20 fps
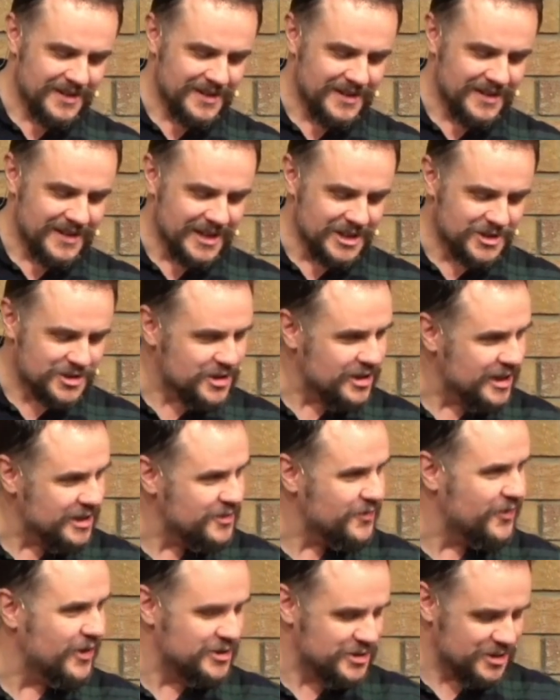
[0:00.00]
It's
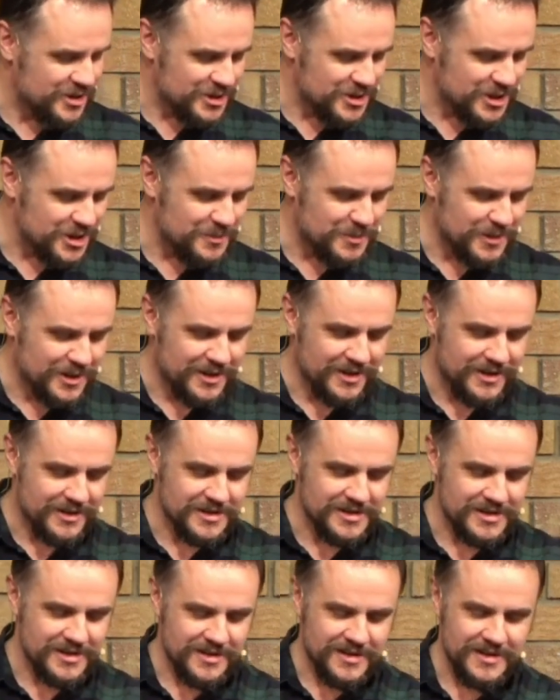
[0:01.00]
transferred to the duplicate.
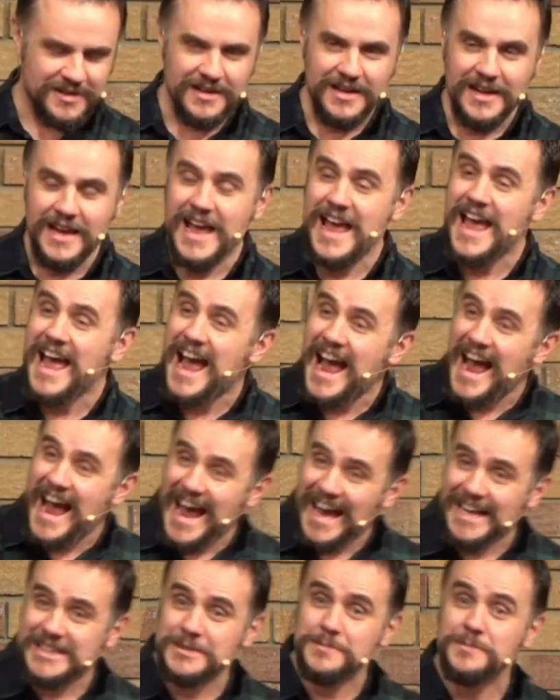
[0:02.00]

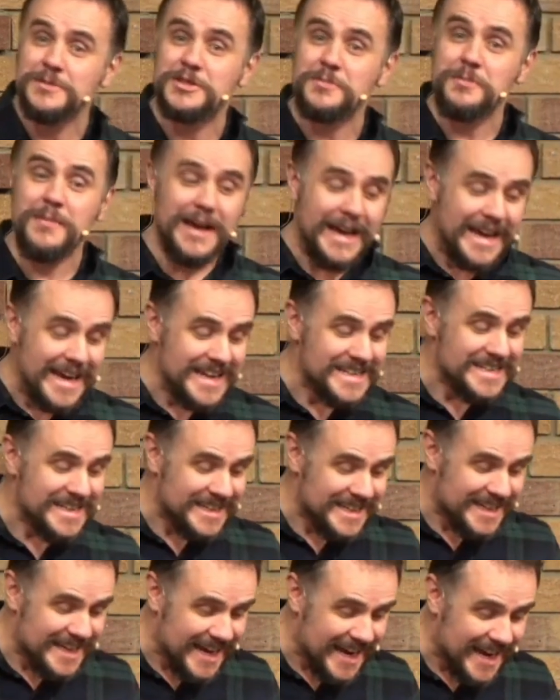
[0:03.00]
Adam's made in
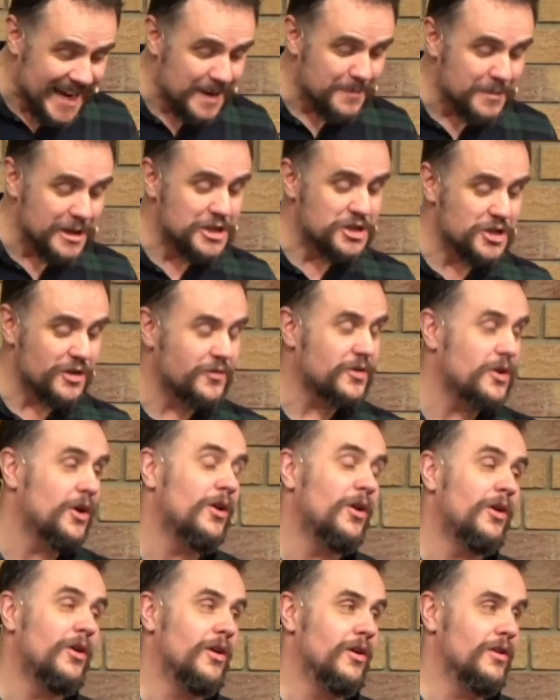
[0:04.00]
the image of
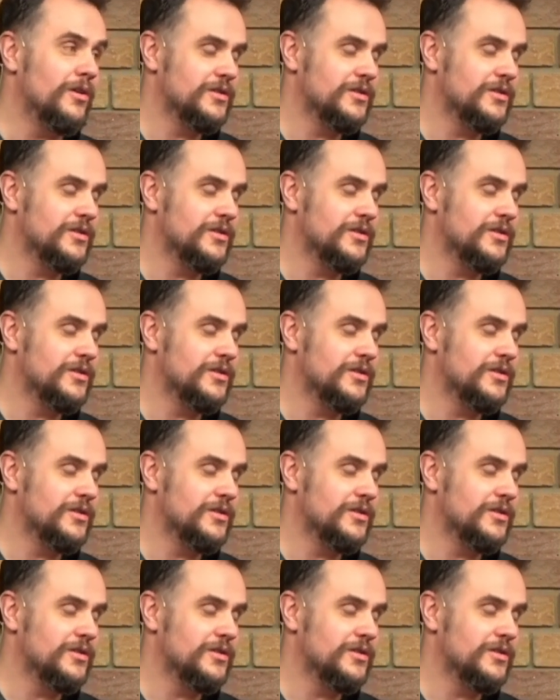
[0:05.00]
God.